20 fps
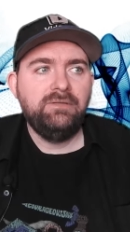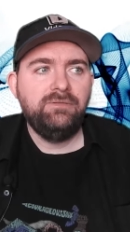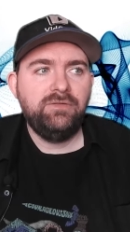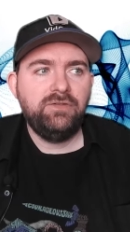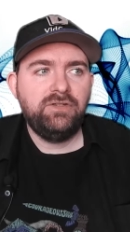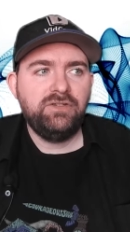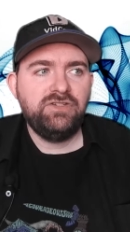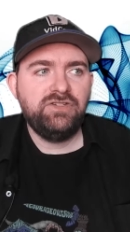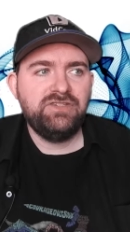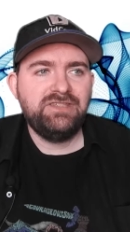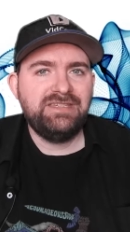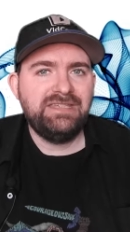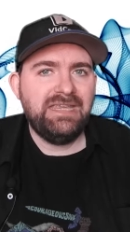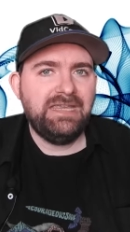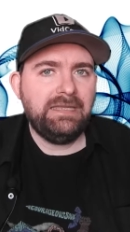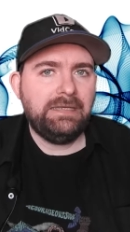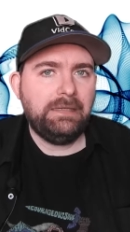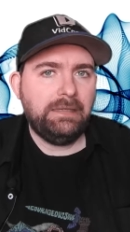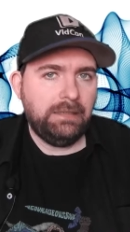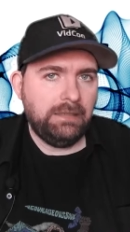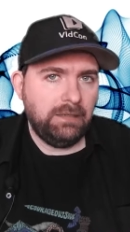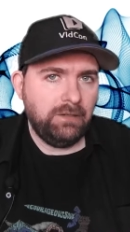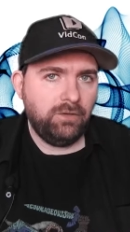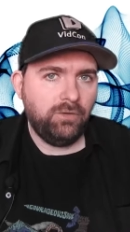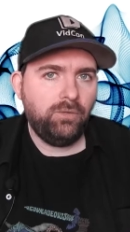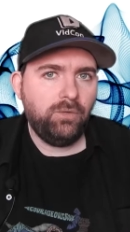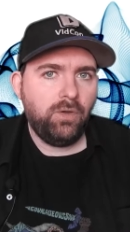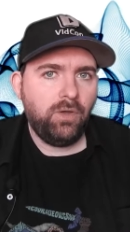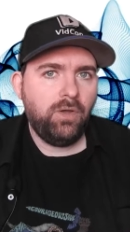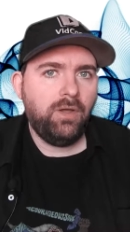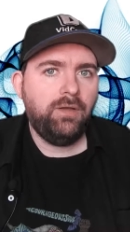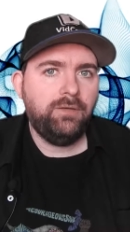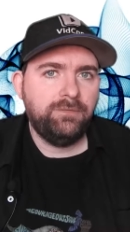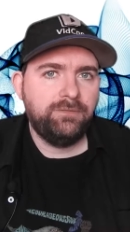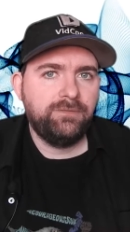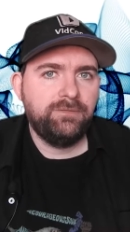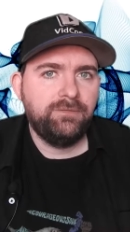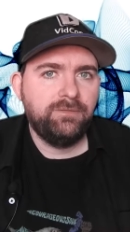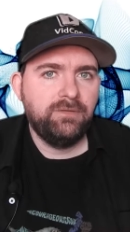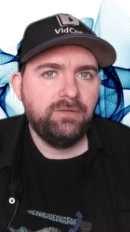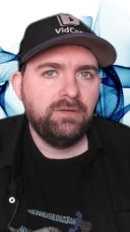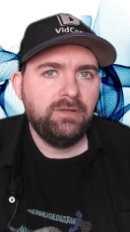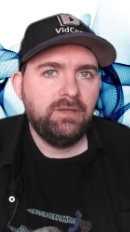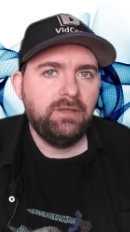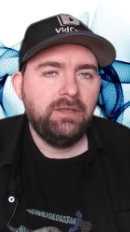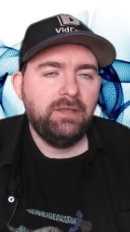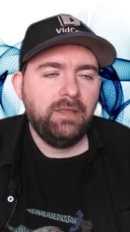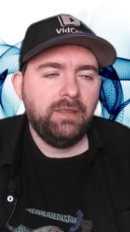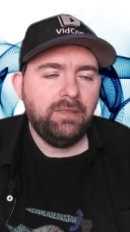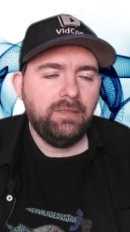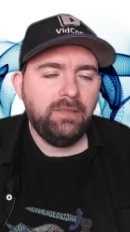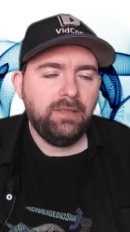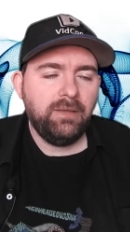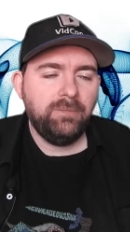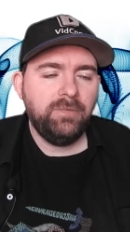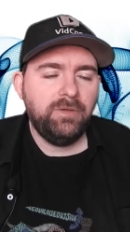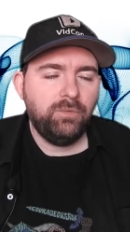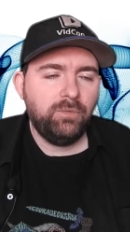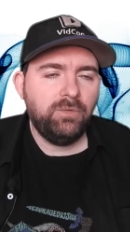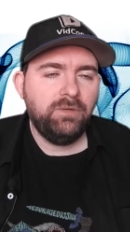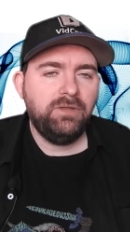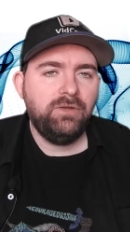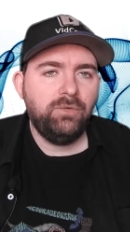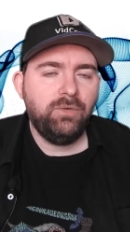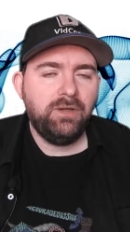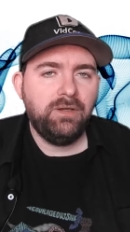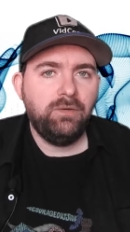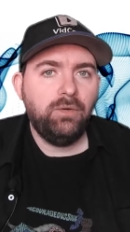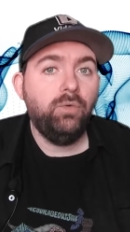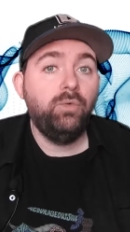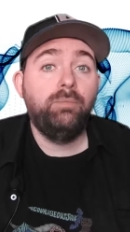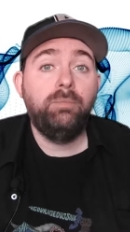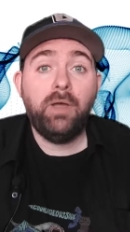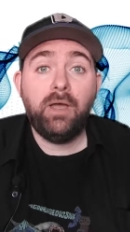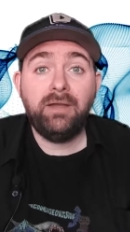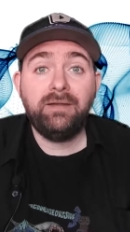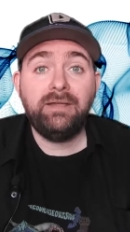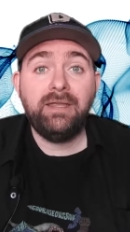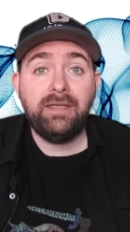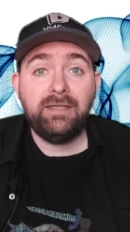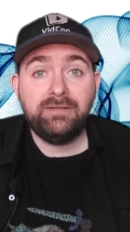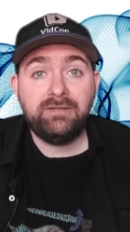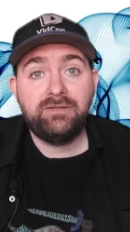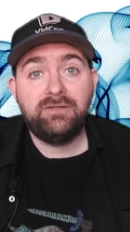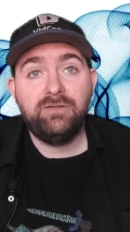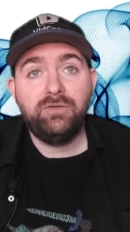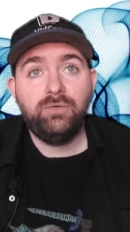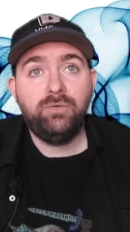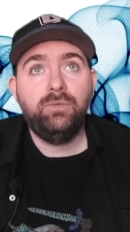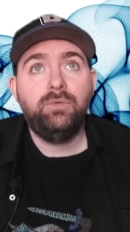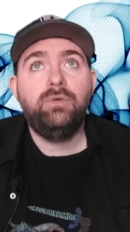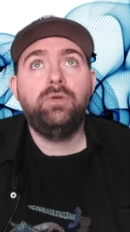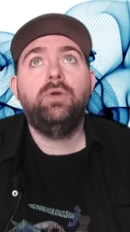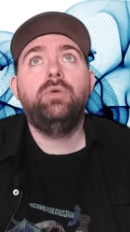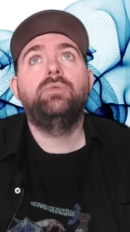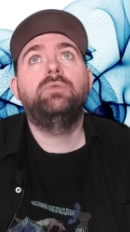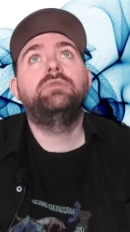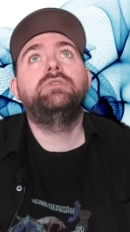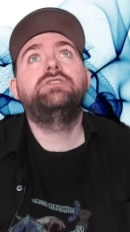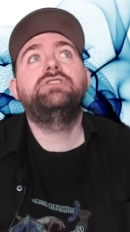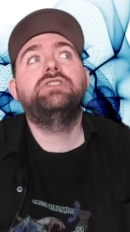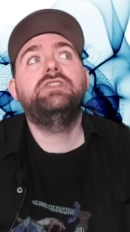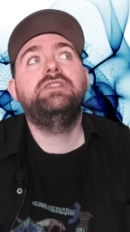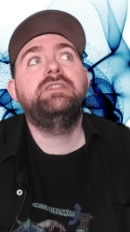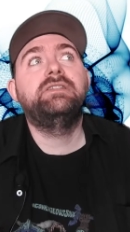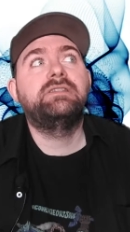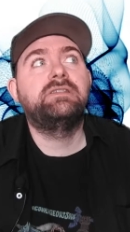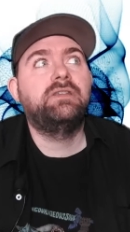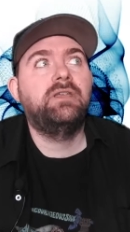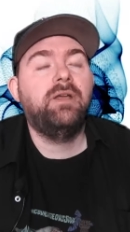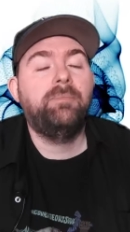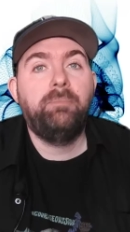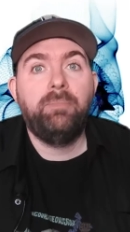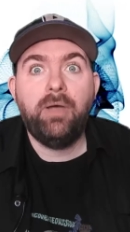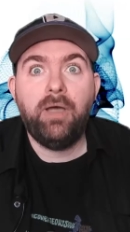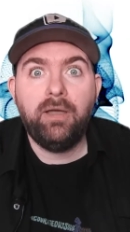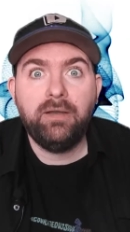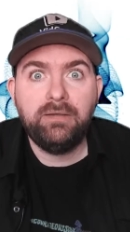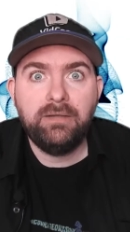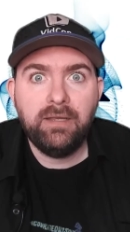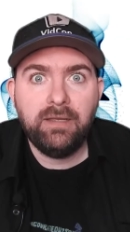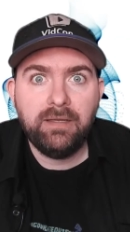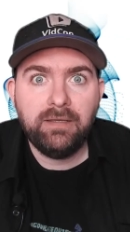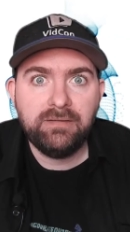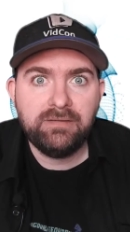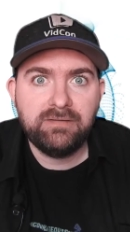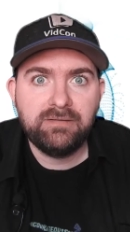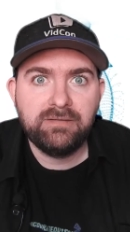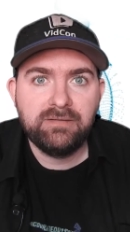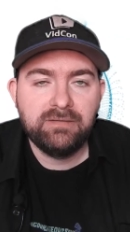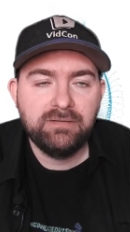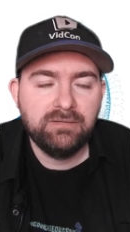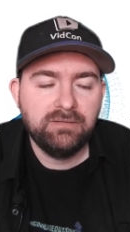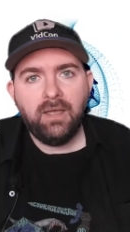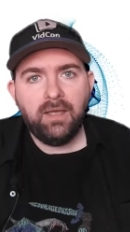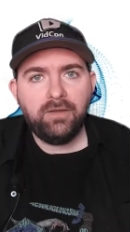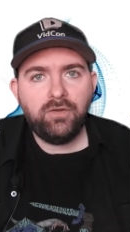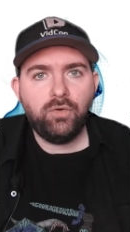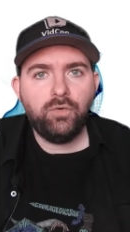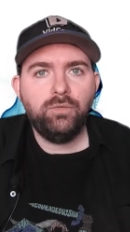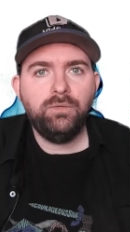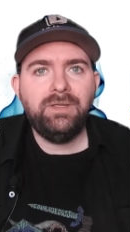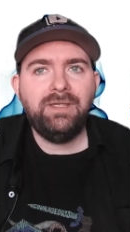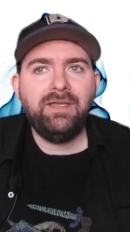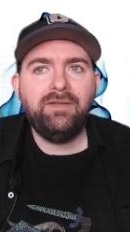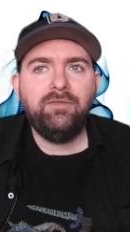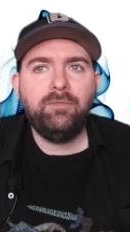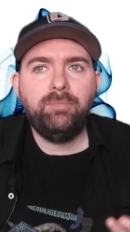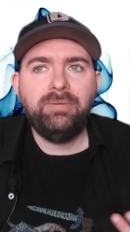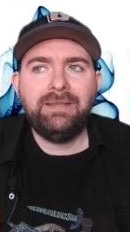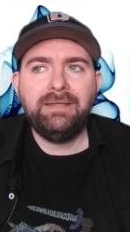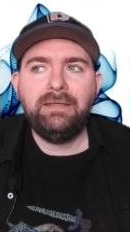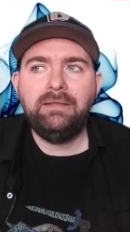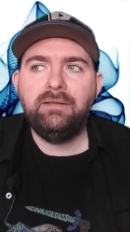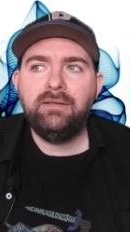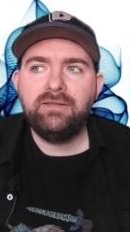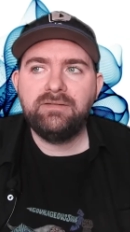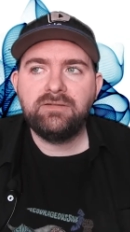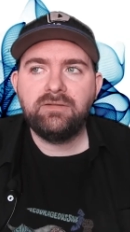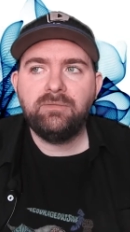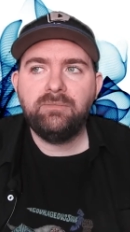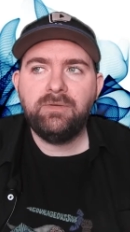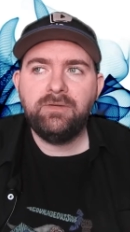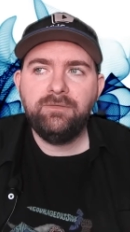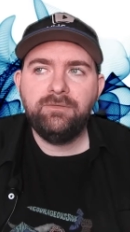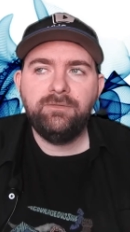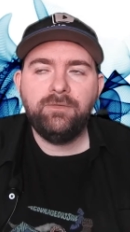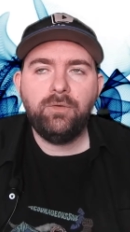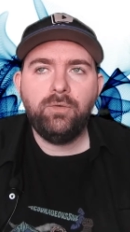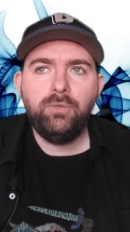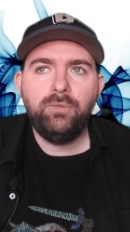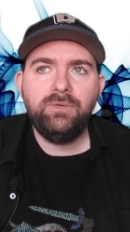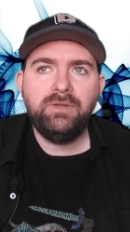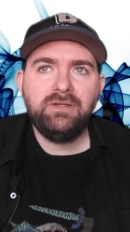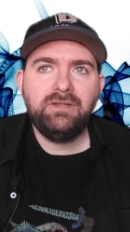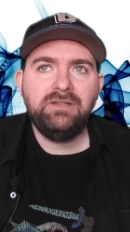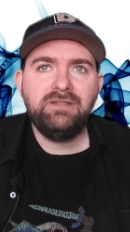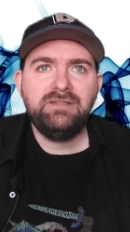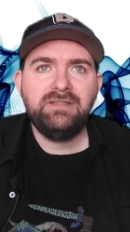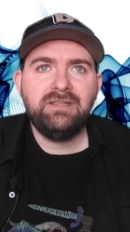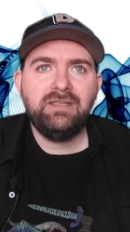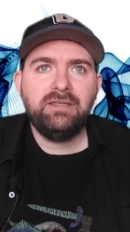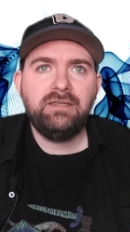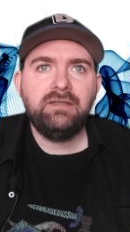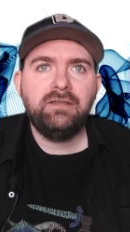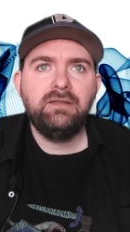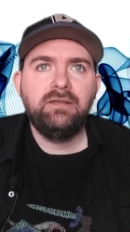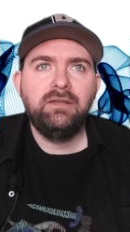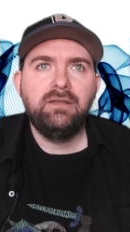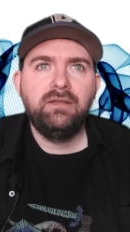If you could just take a year off That'd be really great. Oh, podcasts too. Oh, jeez, podcasts. I currently have a playlist on my phone that is like,